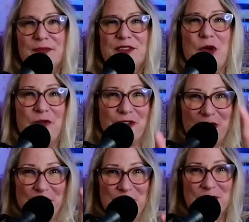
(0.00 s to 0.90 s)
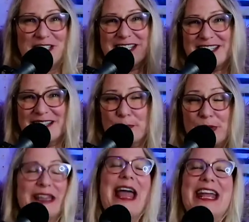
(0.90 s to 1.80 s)
So for you to
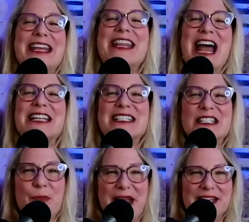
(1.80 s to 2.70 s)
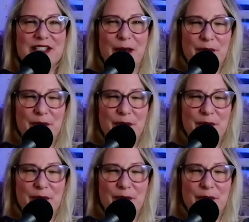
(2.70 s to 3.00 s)
play in that space,